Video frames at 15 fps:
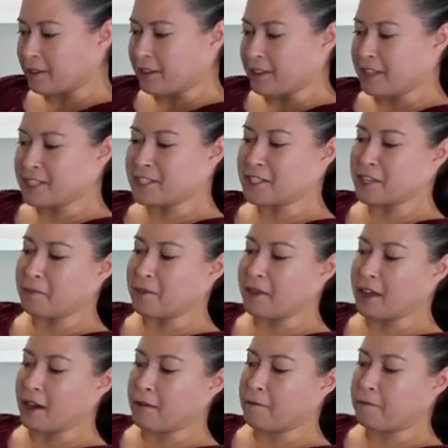This is going to be
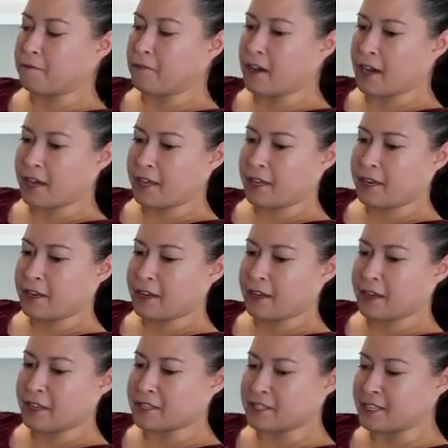a fun
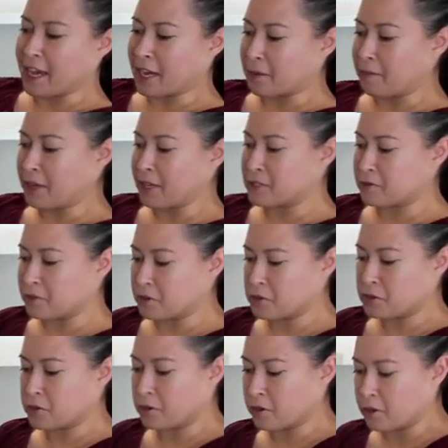uh, snack mix for
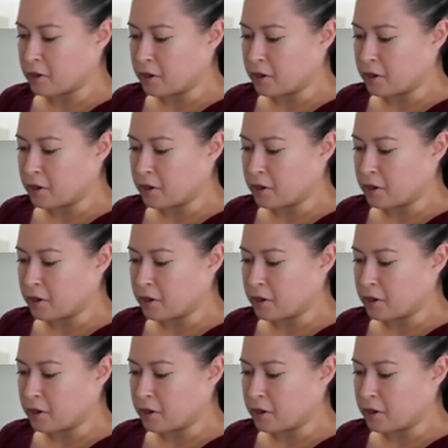sure